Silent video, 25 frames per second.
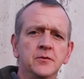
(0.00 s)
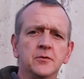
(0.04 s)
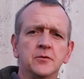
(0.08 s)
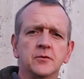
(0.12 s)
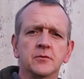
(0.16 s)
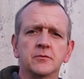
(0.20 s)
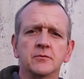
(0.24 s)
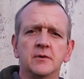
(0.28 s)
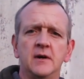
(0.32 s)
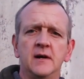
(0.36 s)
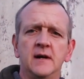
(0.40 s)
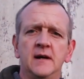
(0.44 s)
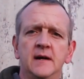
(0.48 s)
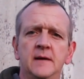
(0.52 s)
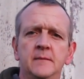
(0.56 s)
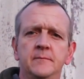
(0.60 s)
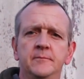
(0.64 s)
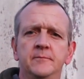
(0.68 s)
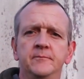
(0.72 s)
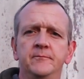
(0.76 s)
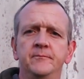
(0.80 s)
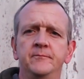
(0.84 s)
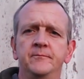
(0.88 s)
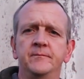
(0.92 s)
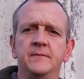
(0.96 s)
And if you're
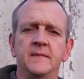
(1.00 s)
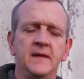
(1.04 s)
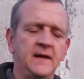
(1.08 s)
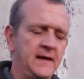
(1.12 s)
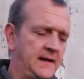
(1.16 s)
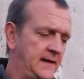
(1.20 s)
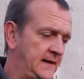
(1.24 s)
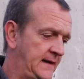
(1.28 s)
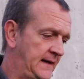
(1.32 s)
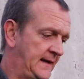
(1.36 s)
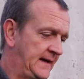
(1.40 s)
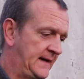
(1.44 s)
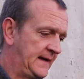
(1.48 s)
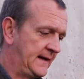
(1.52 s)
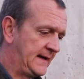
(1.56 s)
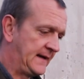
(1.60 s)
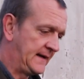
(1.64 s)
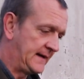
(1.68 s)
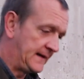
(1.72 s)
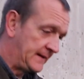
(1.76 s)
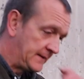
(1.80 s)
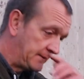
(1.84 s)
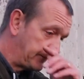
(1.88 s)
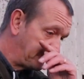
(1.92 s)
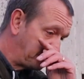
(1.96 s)

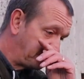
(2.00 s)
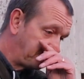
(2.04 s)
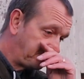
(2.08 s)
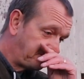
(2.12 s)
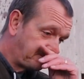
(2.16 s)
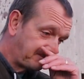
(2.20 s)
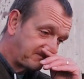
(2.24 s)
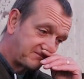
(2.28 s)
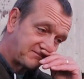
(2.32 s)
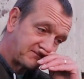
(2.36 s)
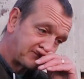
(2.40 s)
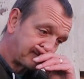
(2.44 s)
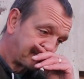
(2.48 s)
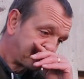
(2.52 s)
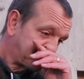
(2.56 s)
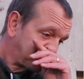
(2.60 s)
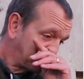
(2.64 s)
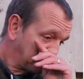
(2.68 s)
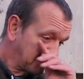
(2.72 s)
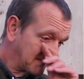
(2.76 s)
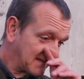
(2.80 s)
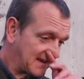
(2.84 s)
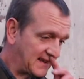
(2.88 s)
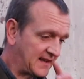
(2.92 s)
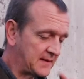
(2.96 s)

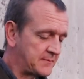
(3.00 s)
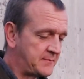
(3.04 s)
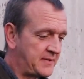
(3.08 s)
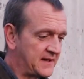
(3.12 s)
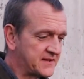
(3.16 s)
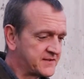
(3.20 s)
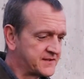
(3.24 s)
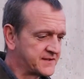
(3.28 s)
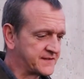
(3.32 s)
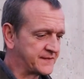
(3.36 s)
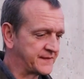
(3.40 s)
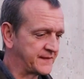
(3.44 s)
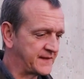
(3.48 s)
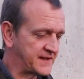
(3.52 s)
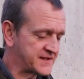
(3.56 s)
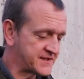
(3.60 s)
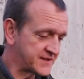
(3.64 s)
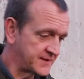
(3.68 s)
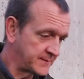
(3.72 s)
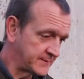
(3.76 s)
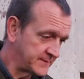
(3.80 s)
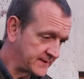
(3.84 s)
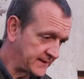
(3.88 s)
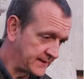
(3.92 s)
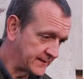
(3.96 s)

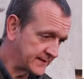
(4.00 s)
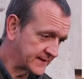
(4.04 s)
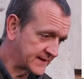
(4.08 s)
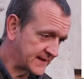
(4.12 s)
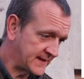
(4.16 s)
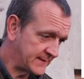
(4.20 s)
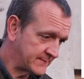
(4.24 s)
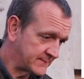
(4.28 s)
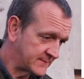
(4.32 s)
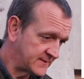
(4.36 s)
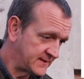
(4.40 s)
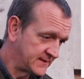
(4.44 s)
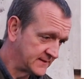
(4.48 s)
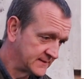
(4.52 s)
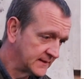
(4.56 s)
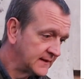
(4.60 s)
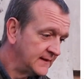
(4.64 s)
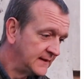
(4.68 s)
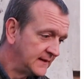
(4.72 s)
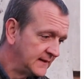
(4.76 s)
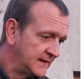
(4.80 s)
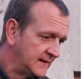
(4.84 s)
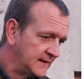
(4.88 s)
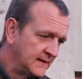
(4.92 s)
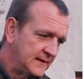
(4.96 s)
battery's flashing on my other
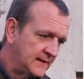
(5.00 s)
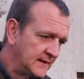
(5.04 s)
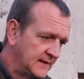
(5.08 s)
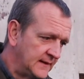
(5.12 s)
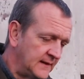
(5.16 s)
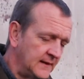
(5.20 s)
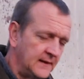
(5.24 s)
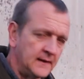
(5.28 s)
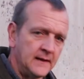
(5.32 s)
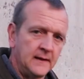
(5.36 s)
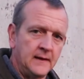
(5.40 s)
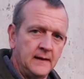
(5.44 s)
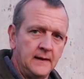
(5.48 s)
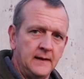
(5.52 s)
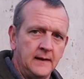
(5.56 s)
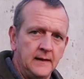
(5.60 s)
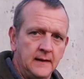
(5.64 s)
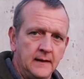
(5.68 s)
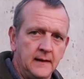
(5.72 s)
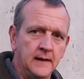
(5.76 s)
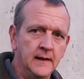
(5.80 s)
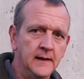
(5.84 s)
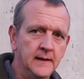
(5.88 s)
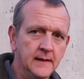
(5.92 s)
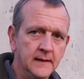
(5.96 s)
camera.
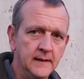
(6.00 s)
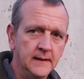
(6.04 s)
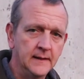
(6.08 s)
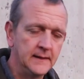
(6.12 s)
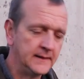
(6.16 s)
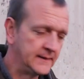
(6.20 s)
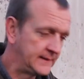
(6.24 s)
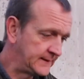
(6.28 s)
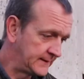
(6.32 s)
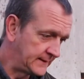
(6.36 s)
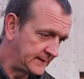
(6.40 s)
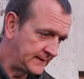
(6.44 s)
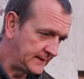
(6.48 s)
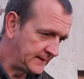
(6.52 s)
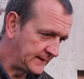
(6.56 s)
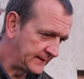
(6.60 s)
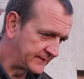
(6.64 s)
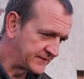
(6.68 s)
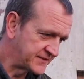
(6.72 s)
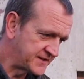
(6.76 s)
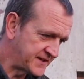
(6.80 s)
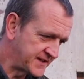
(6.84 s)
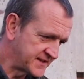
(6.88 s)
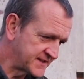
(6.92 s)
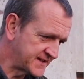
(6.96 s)

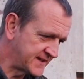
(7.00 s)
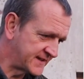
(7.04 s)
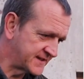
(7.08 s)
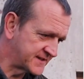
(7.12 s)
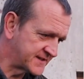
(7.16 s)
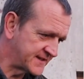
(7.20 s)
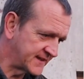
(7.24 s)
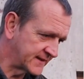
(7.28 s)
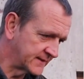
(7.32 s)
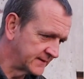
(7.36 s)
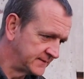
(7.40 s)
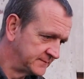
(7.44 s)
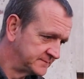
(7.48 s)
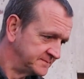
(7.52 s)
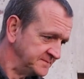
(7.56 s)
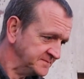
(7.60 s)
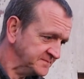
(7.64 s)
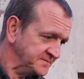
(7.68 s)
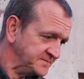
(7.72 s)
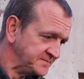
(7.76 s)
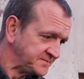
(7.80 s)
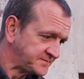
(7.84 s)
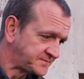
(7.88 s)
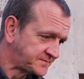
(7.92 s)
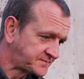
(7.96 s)
I'll change that in a
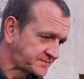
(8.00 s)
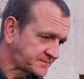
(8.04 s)
second.